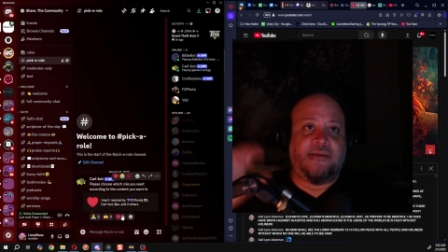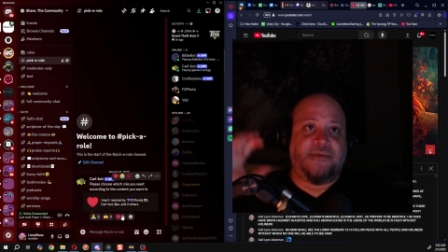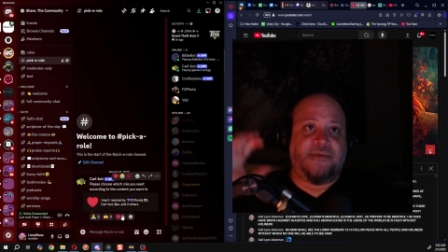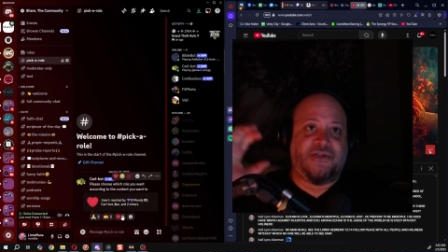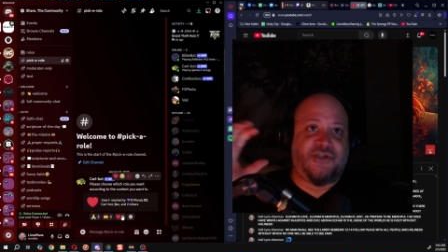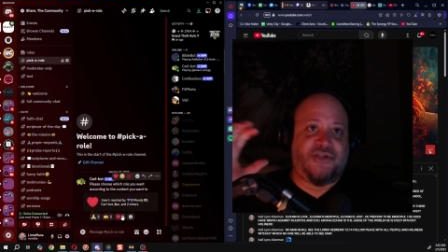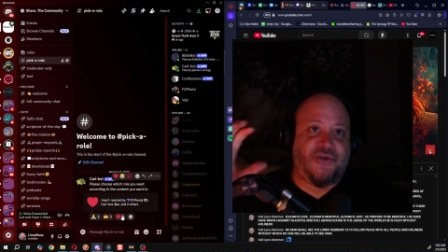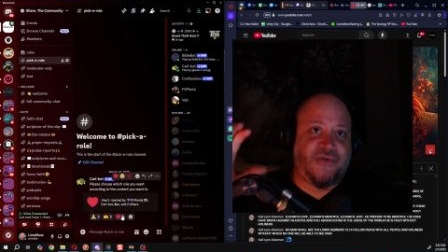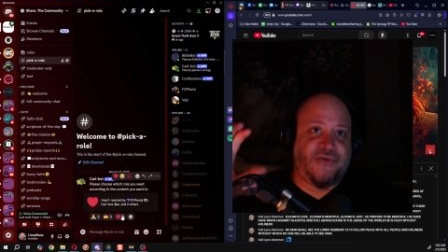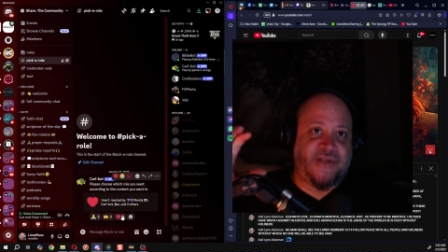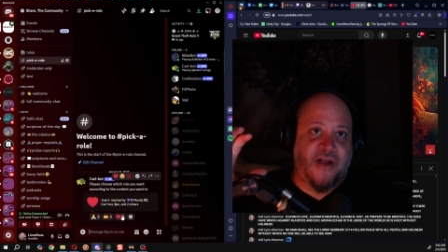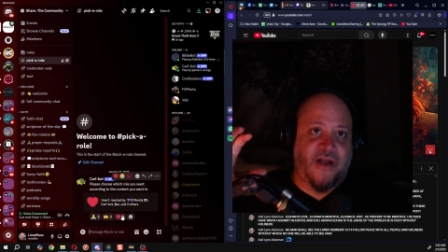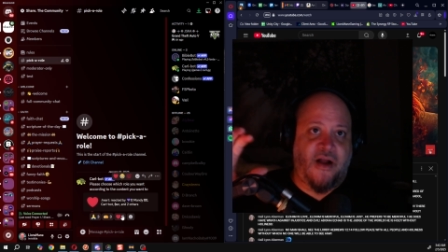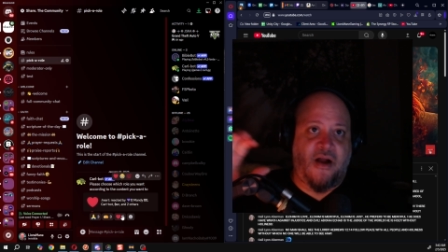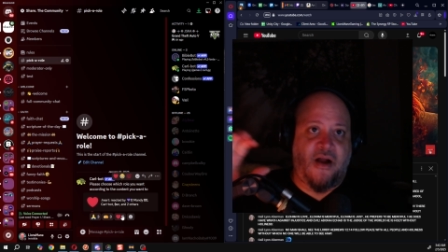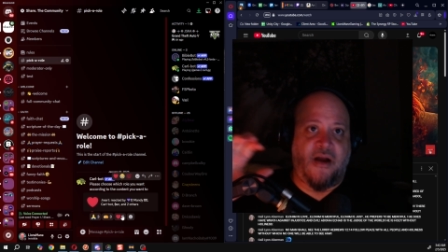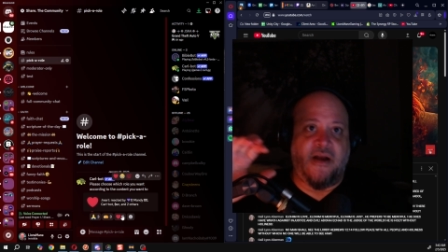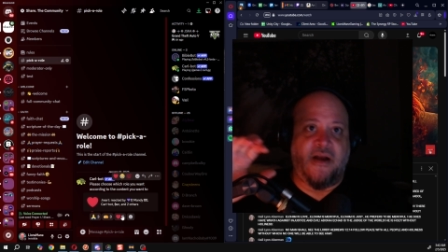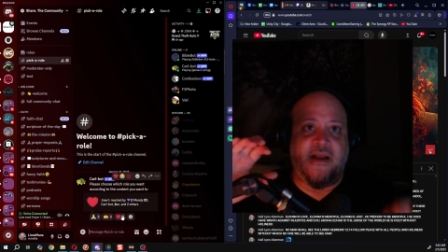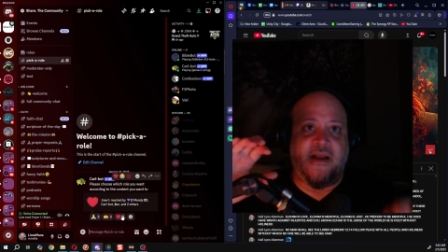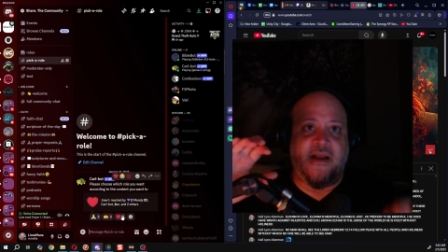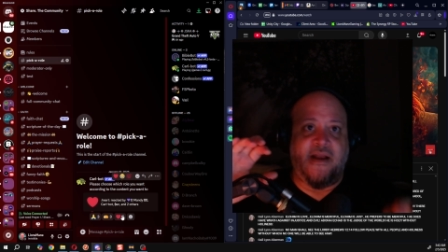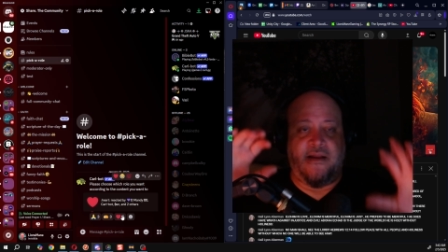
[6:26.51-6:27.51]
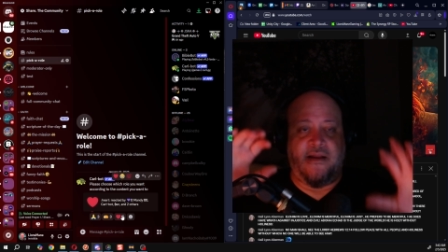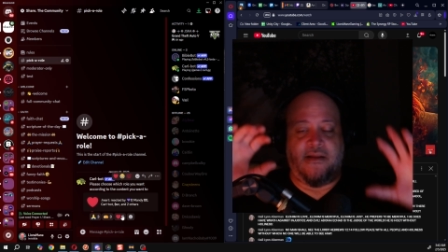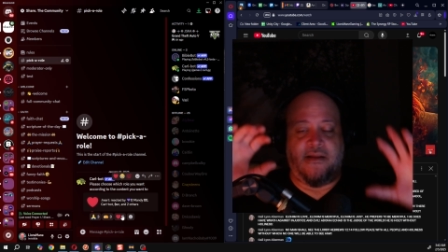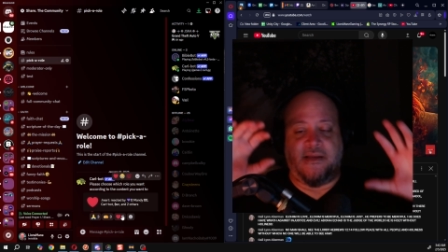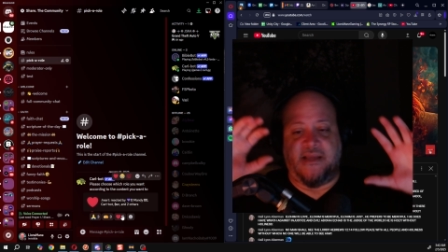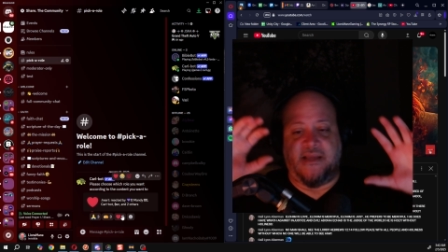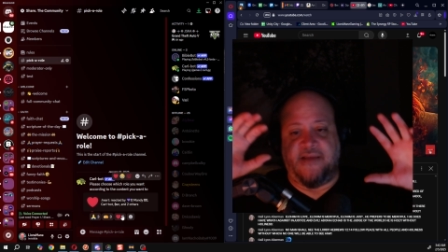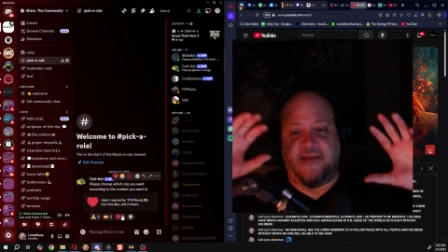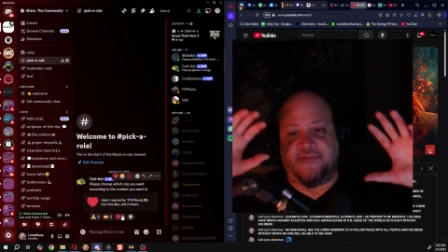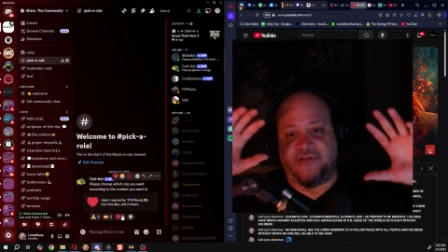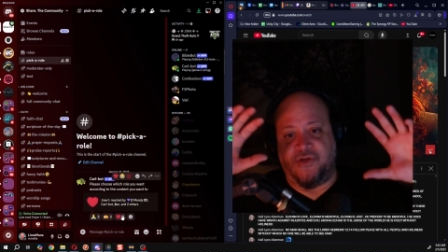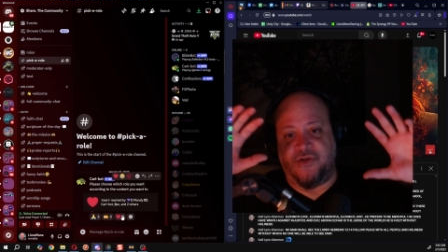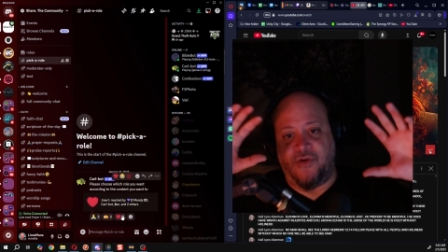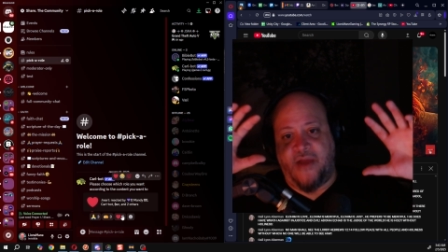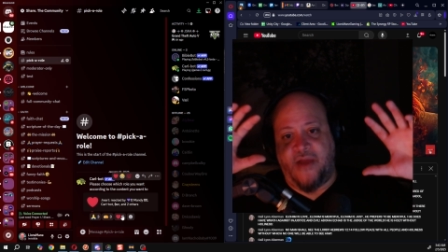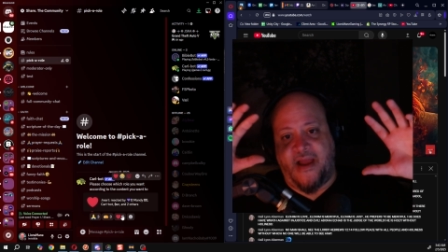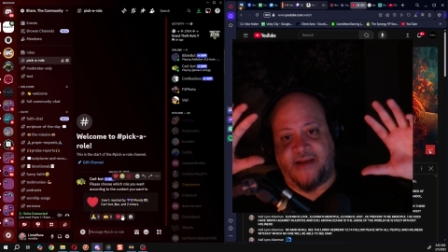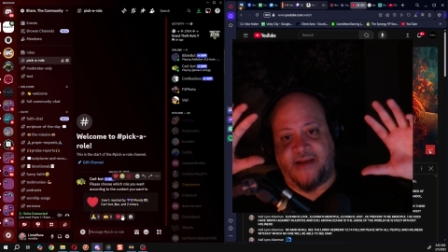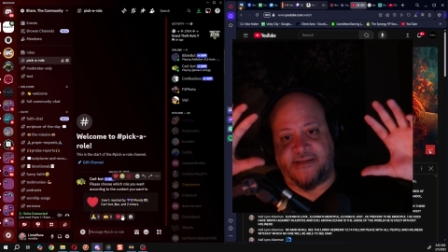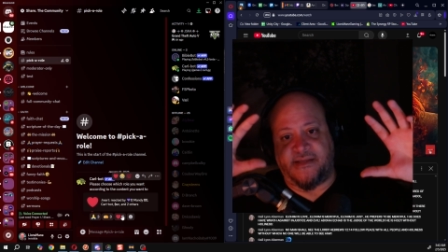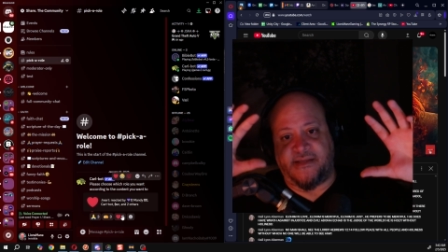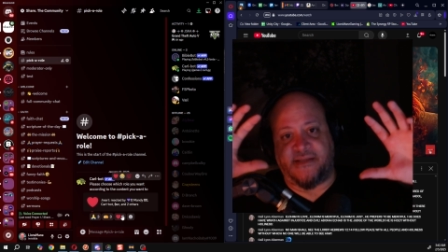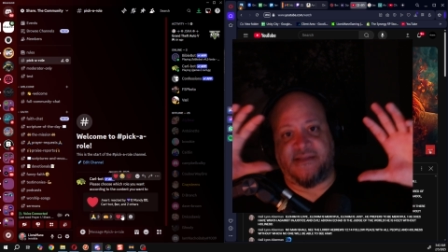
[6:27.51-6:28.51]
Choose the heart, and it gives you
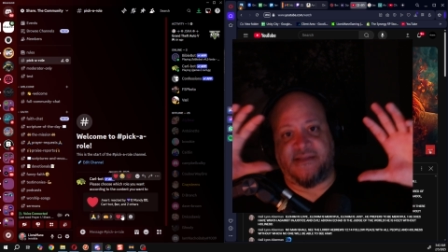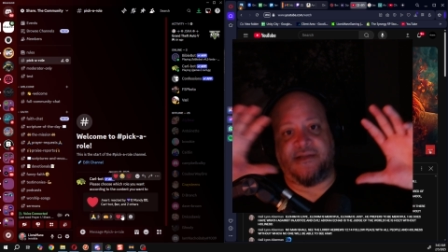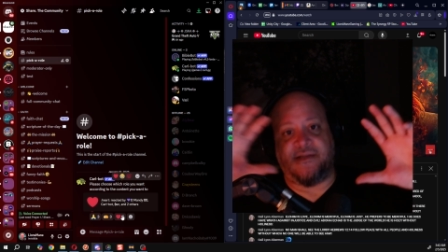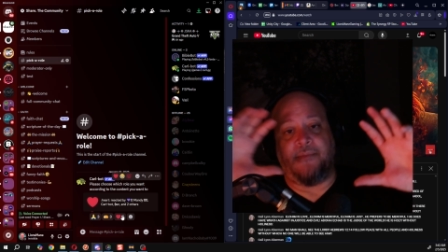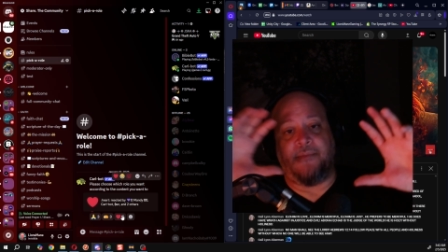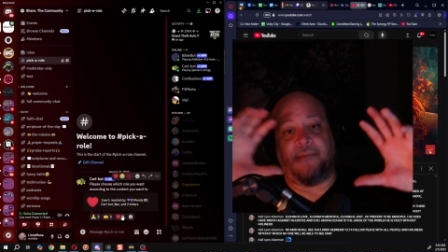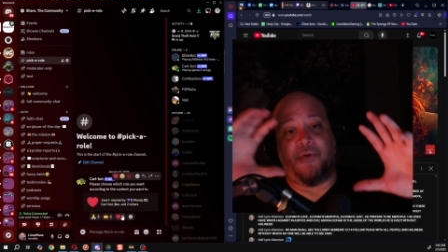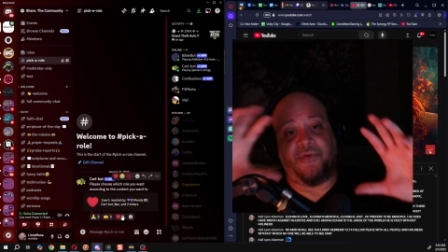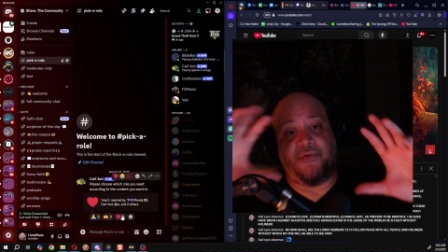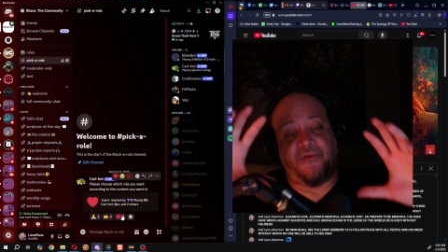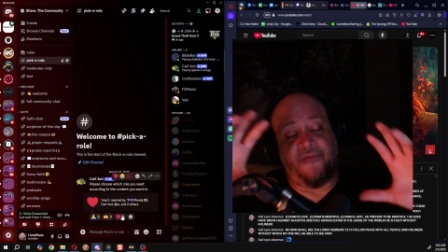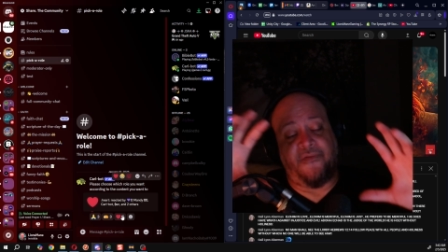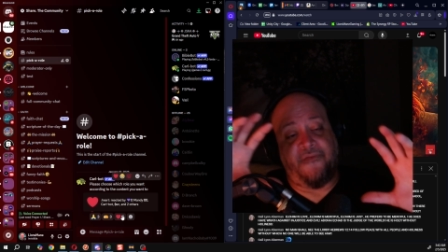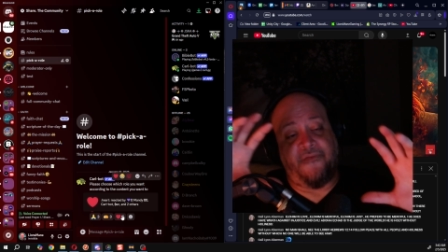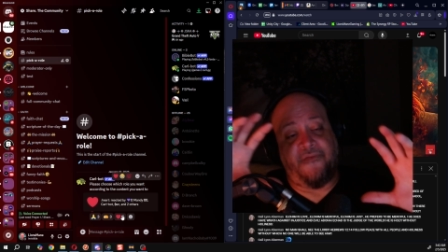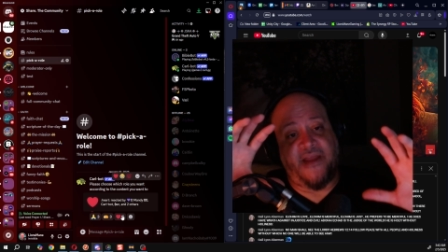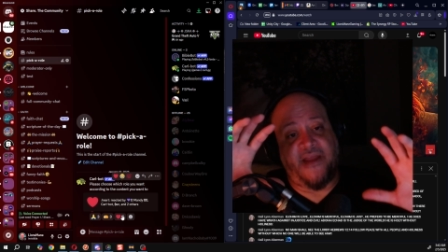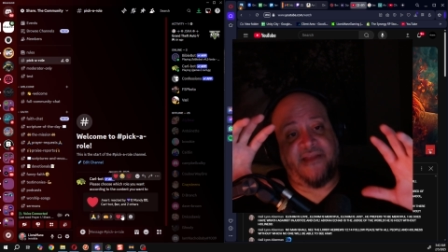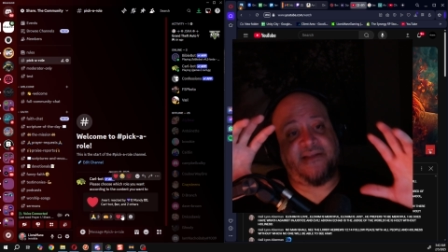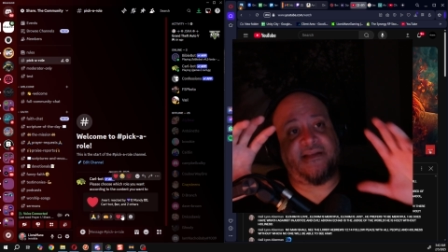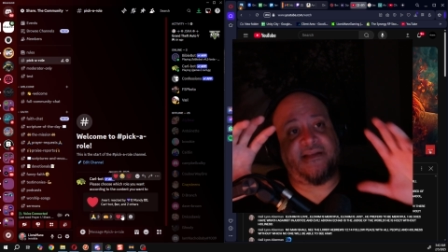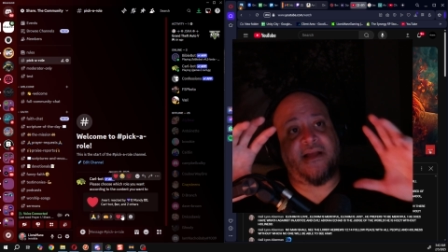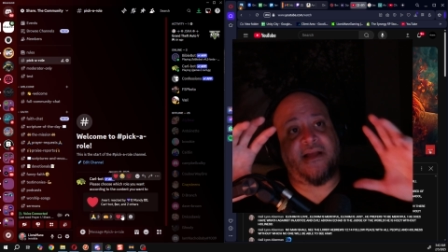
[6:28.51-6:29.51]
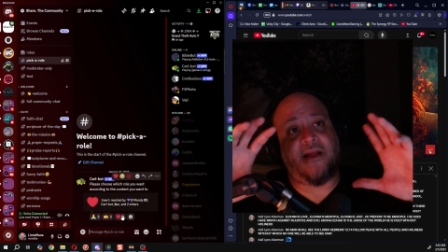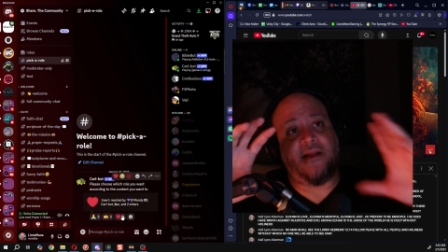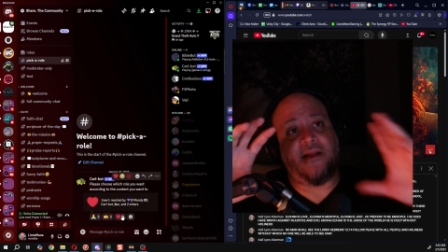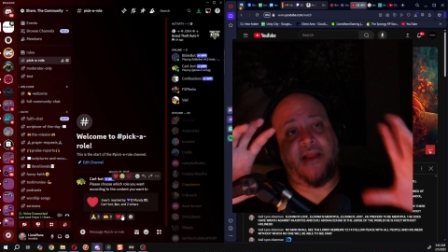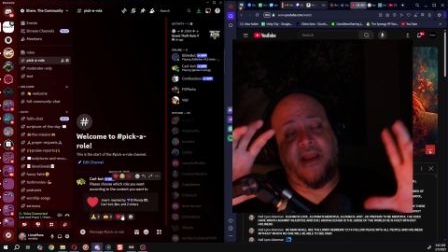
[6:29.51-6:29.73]
access to both the faith side